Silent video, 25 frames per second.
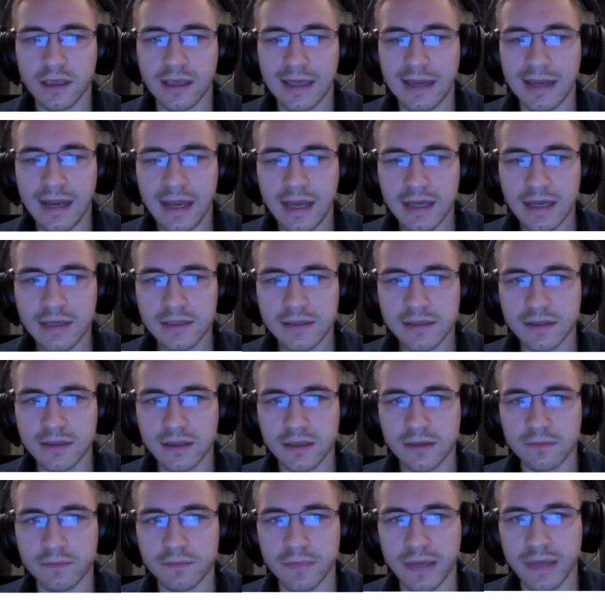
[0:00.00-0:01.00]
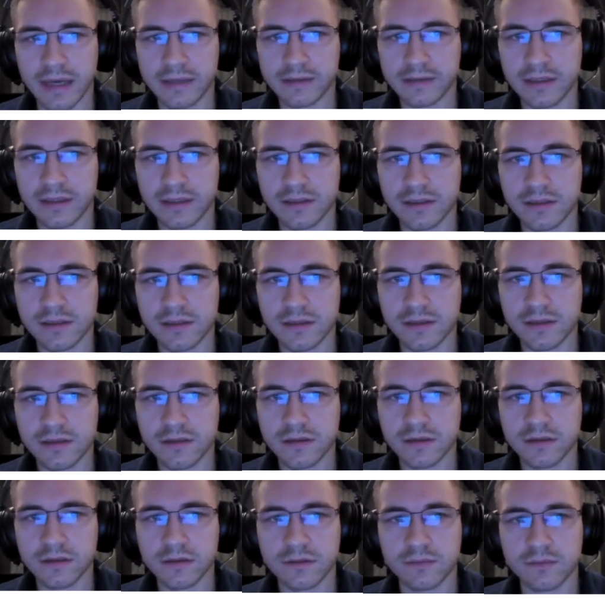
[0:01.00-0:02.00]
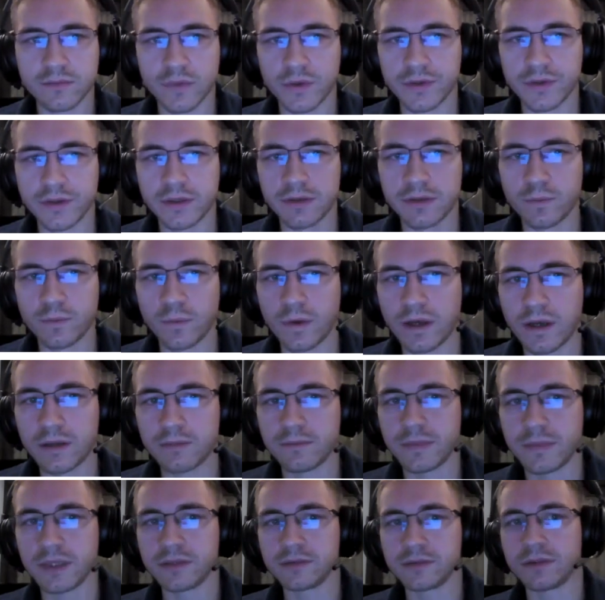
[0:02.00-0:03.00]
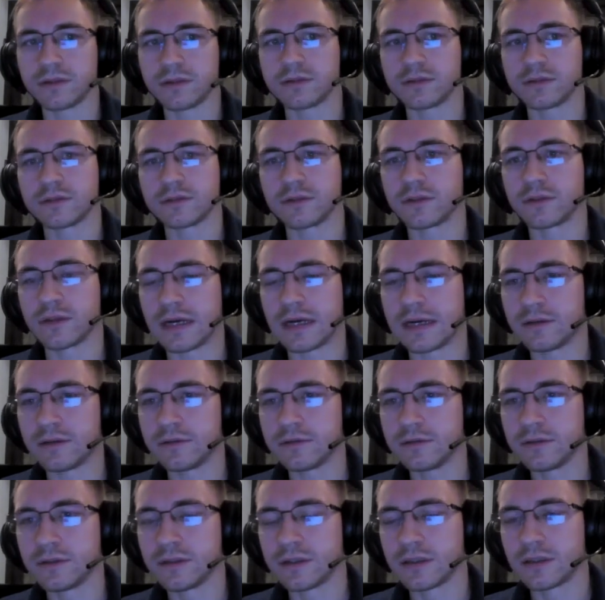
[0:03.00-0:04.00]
It has the balance, more than 1 million crown